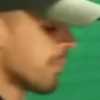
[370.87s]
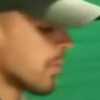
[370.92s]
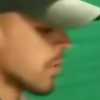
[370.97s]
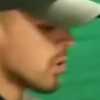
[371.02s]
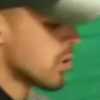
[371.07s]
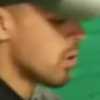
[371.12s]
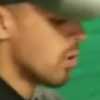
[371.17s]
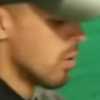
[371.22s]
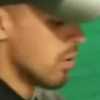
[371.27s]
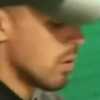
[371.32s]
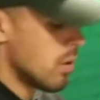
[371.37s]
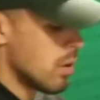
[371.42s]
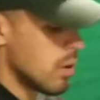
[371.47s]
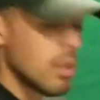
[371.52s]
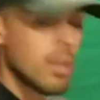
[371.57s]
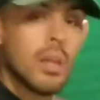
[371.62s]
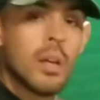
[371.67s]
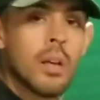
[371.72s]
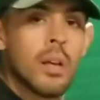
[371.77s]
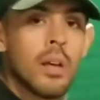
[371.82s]
So
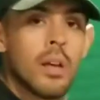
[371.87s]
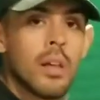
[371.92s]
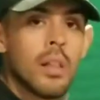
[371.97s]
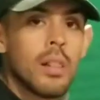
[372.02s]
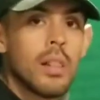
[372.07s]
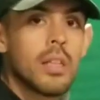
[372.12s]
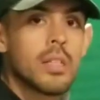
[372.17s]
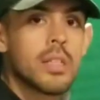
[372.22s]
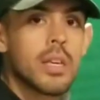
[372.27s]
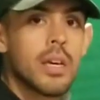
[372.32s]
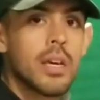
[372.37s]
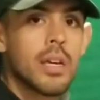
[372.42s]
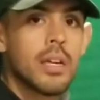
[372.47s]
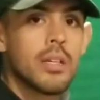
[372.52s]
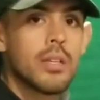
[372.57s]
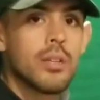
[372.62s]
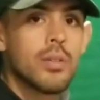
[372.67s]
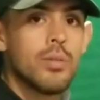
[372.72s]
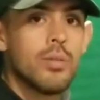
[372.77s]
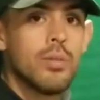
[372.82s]
let's get
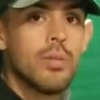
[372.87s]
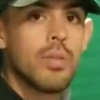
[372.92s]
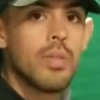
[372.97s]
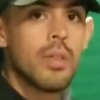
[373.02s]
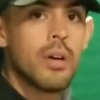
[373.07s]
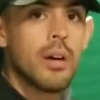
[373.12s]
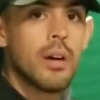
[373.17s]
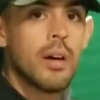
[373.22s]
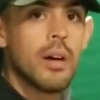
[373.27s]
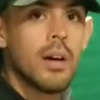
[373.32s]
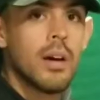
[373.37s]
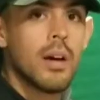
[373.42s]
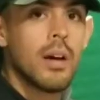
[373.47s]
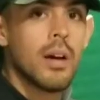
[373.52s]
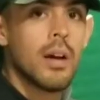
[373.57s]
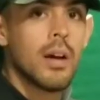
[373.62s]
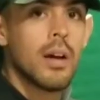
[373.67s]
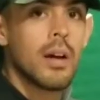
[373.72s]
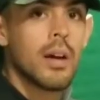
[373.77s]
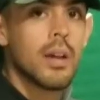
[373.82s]
into the
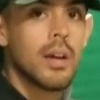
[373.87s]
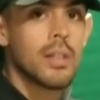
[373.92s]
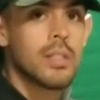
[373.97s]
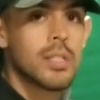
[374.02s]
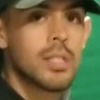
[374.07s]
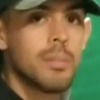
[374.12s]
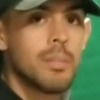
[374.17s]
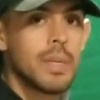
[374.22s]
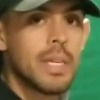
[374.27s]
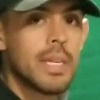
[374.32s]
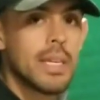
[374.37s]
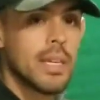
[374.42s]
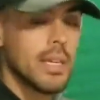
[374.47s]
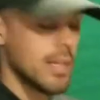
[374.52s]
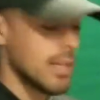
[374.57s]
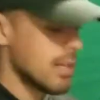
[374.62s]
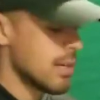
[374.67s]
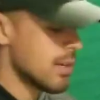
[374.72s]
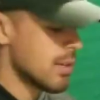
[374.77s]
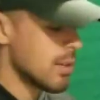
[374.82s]
custom
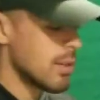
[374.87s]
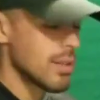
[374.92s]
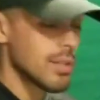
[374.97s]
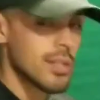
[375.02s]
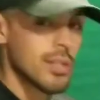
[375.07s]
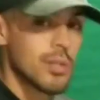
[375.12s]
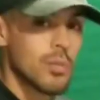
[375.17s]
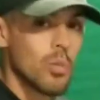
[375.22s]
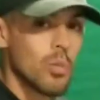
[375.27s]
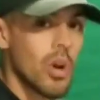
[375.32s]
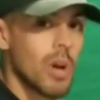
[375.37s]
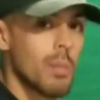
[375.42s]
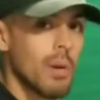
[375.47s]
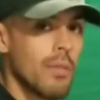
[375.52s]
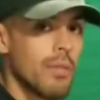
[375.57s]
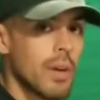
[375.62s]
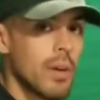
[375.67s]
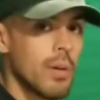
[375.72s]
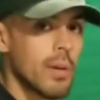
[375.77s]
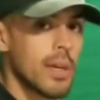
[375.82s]
gi. This is one of my
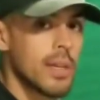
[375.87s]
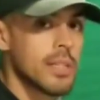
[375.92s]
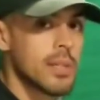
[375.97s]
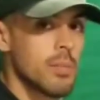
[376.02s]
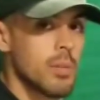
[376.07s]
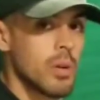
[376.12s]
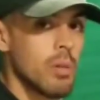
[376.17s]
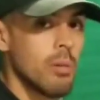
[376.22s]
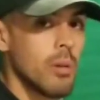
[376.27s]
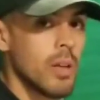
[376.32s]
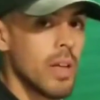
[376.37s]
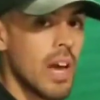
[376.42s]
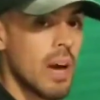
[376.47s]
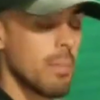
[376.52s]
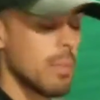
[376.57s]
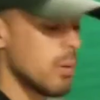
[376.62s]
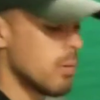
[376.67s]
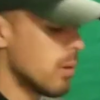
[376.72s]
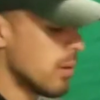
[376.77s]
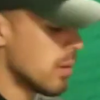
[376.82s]
favorite gis. I'm really
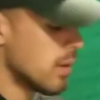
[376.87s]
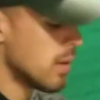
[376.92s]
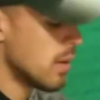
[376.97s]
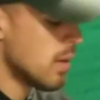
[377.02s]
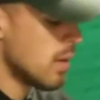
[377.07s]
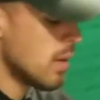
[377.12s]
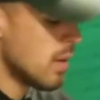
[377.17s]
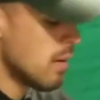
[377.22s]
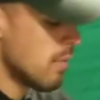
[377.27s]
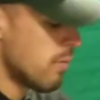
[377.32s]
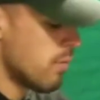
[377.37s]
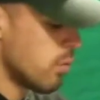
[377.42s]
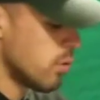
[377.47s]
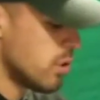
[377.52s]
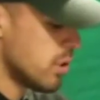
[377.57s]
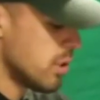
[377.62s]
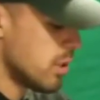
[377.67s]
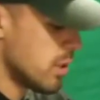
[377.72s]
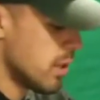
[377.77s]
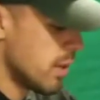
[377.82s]
happy with it.
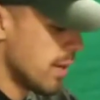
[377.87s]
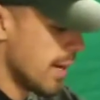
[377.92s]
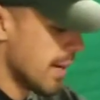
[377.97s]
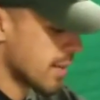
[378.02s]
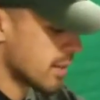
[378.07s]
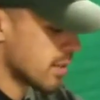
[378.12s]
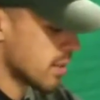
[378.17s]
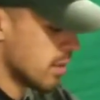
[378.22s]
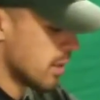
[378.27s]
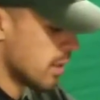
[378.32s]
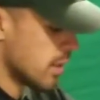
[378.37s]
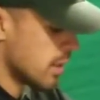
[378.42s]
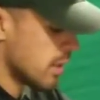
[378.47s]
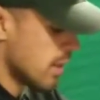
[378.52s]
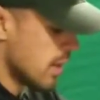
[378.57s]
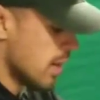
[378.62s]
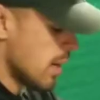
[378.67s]
Fuji did excellent,